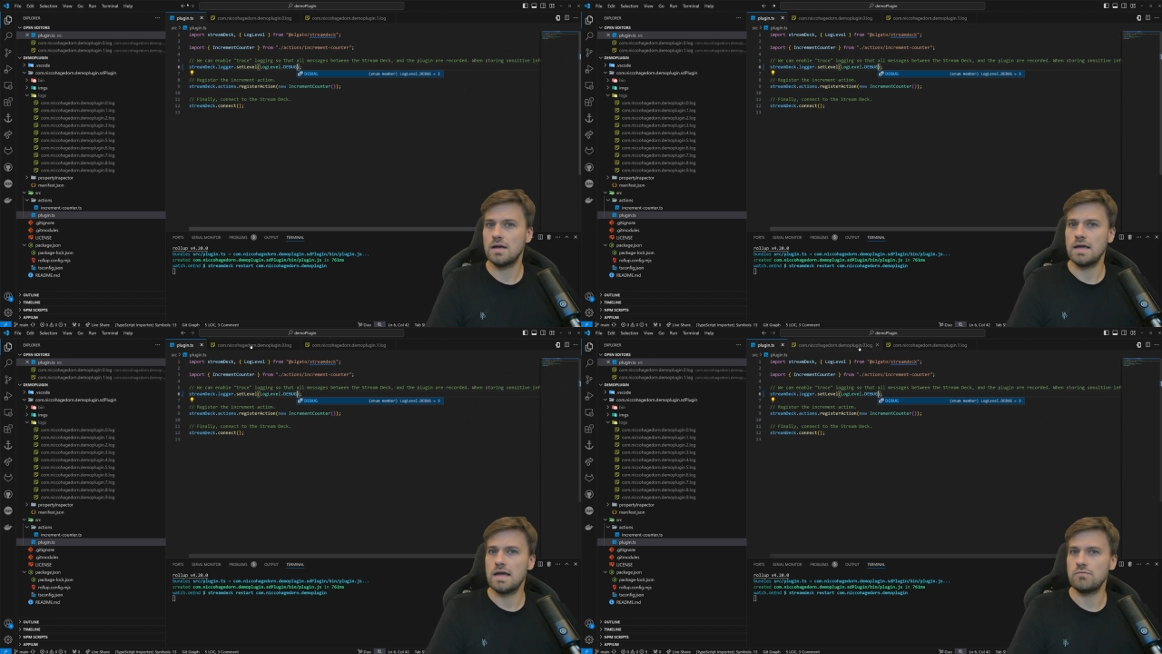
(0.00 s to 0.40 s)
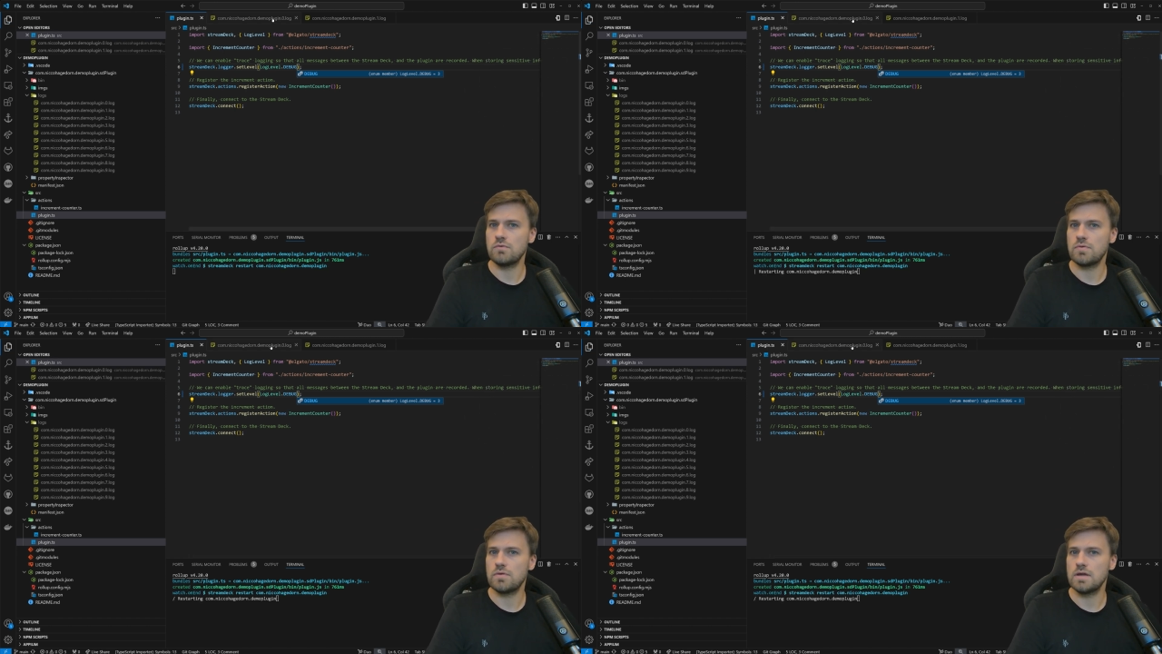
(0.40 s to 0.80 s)

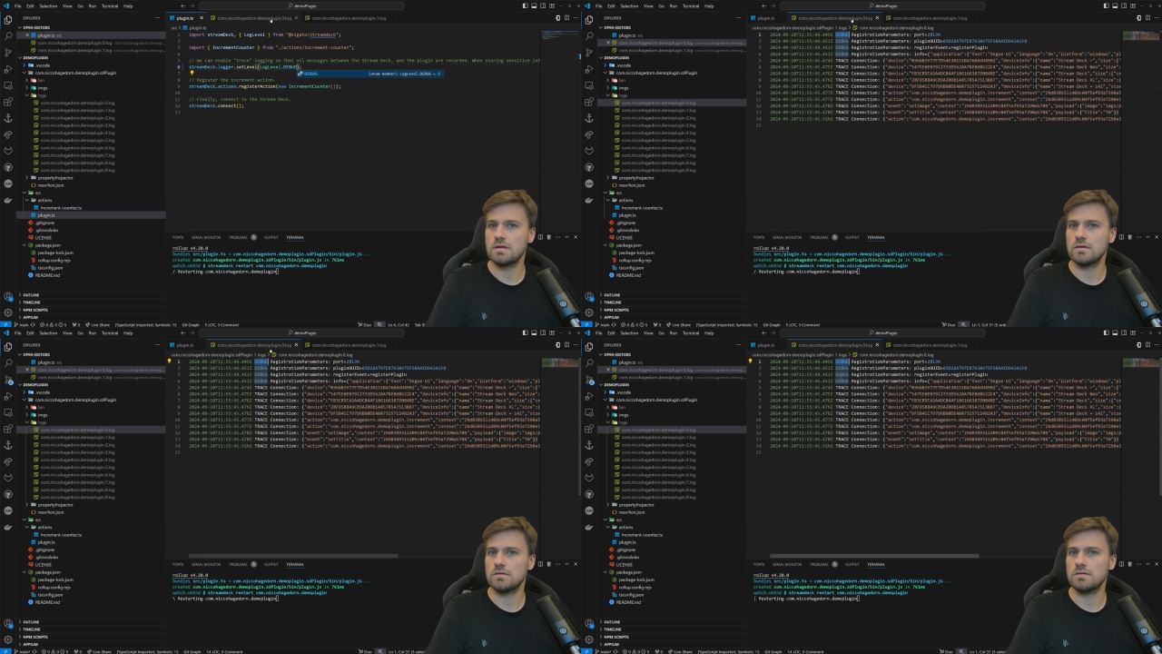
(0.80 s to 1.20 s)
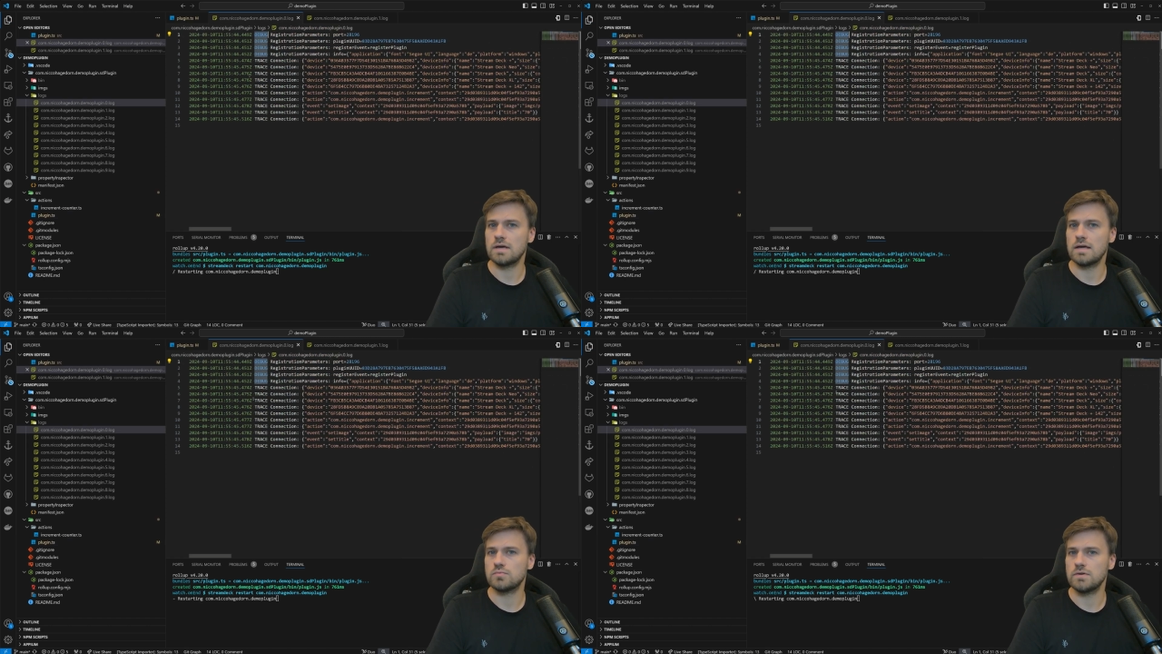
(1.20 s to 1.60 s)
everything
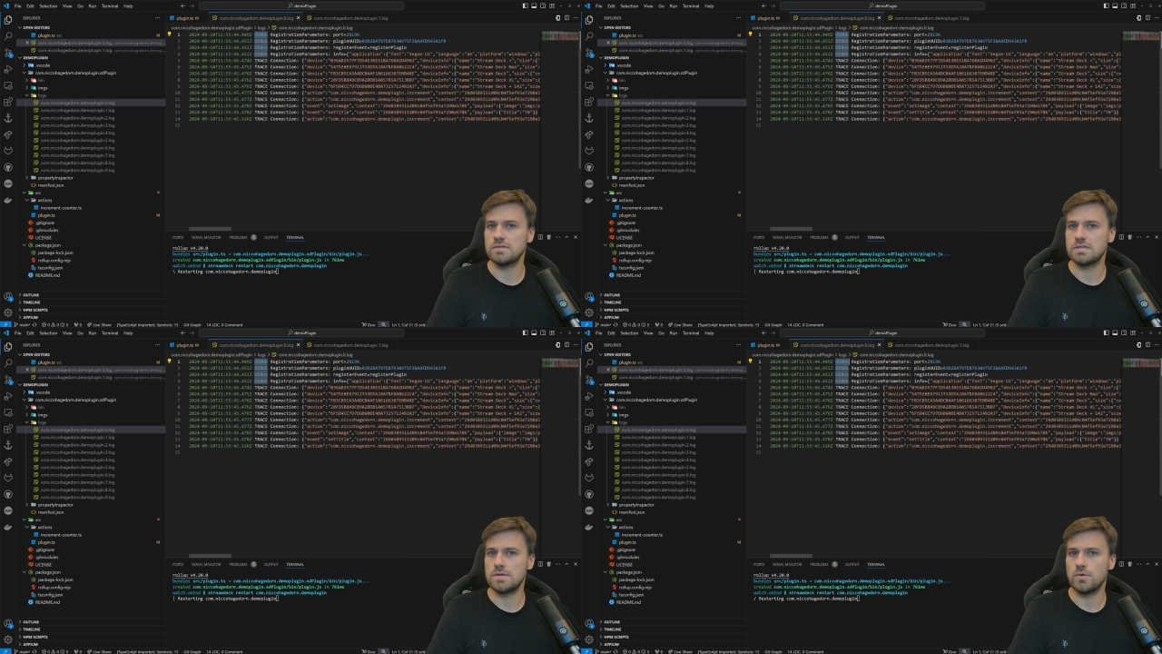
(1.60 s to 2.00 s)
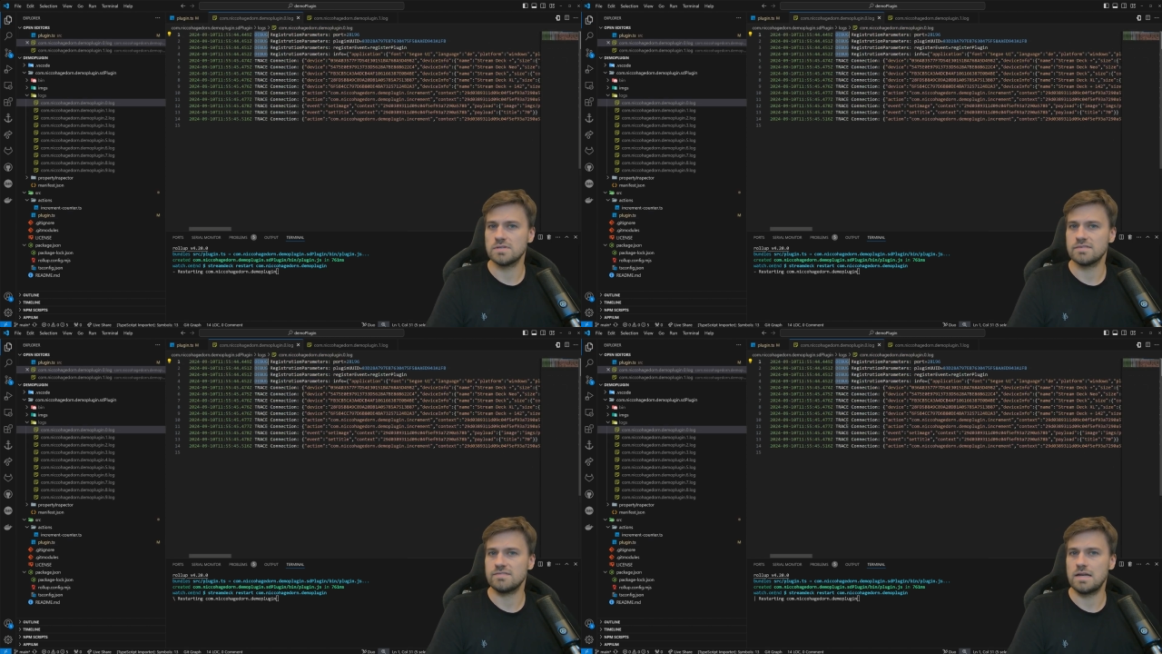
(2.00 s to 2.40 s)
that previously was
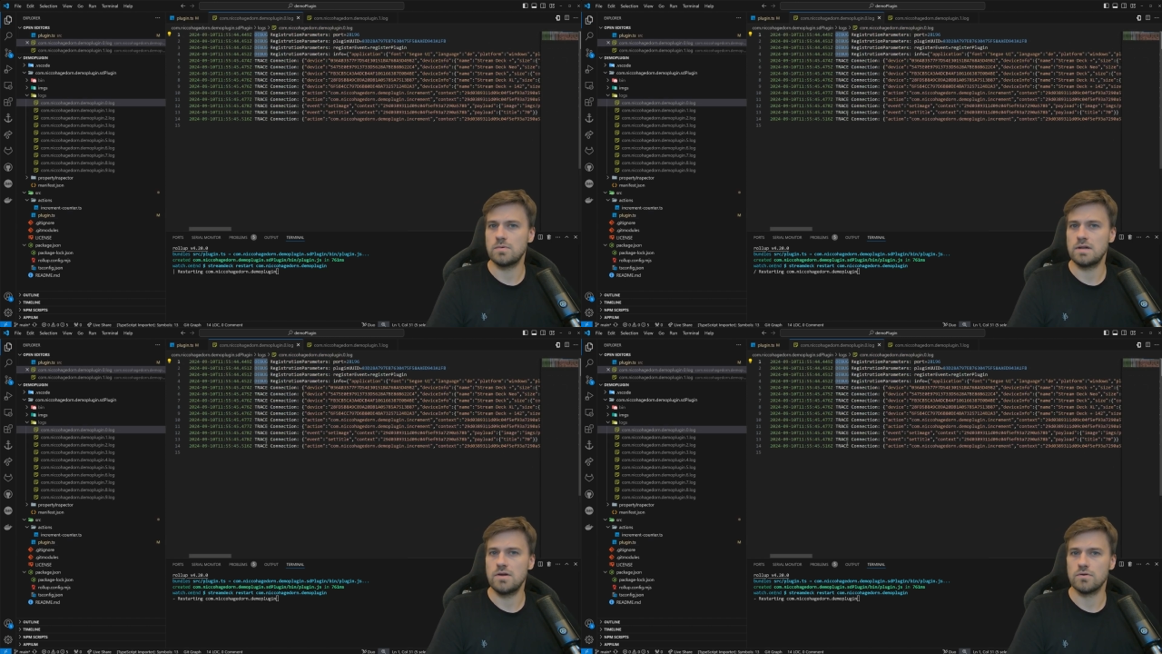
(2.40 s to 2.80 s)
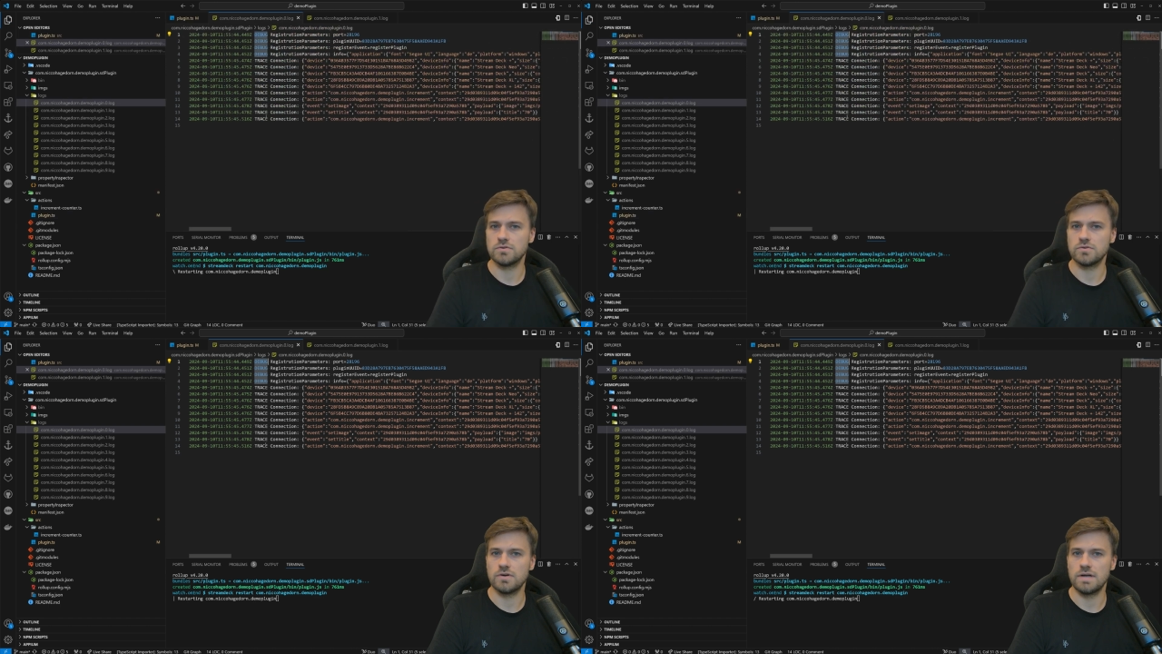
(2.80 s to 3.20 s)
available here on
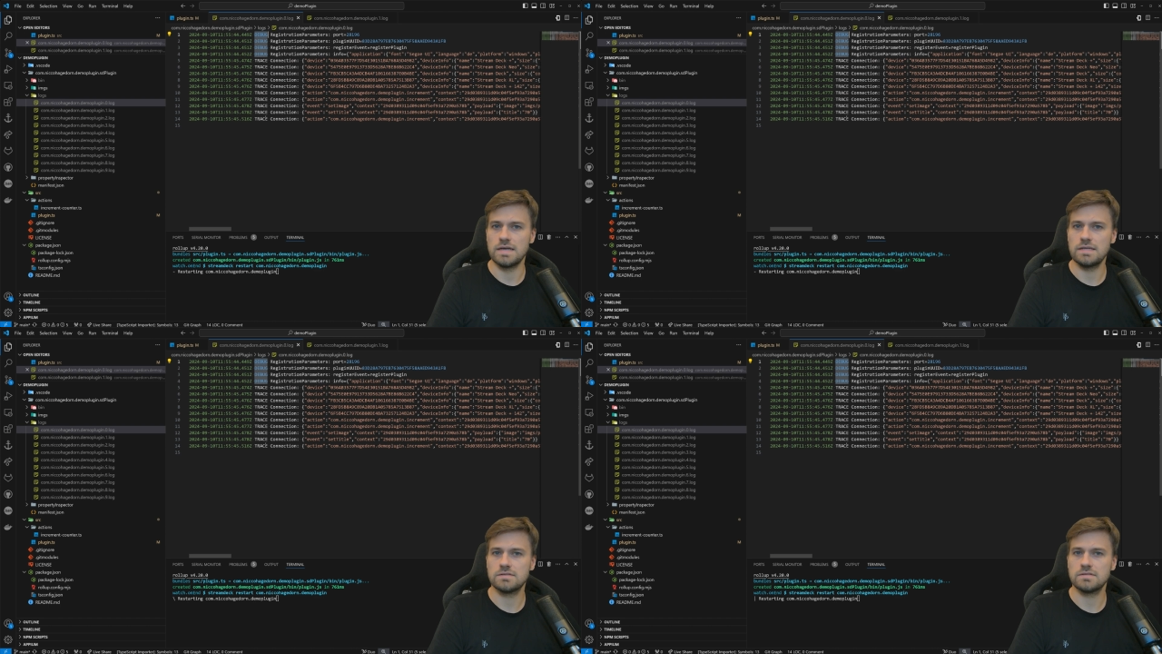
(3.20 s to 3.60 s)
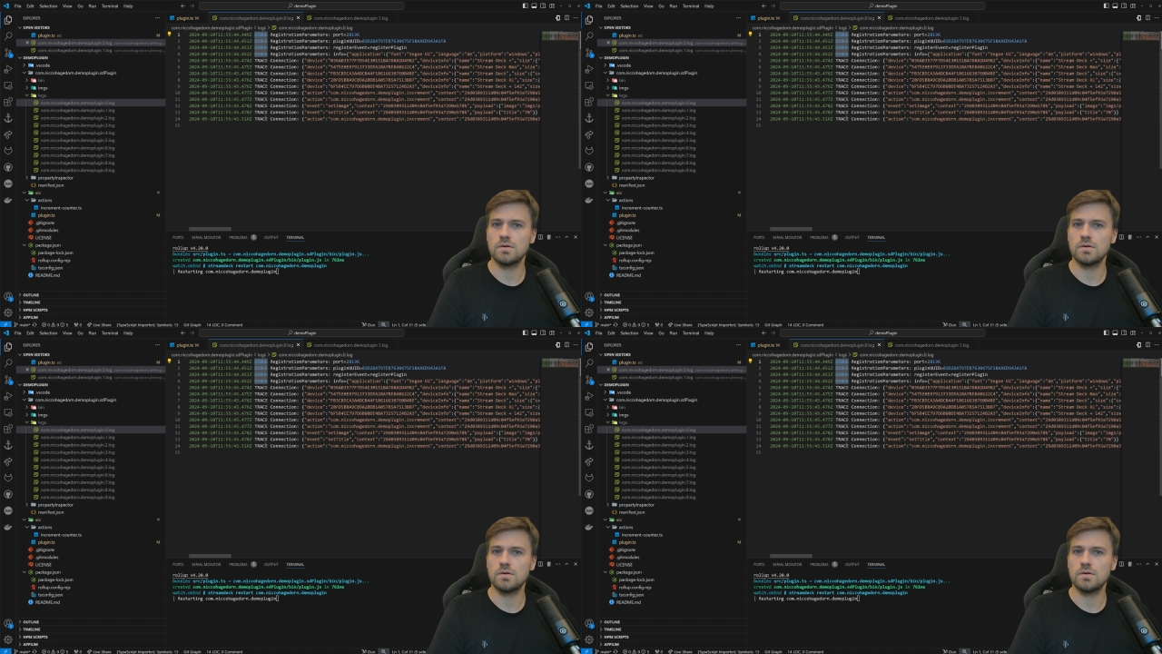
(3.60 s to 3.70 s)
trace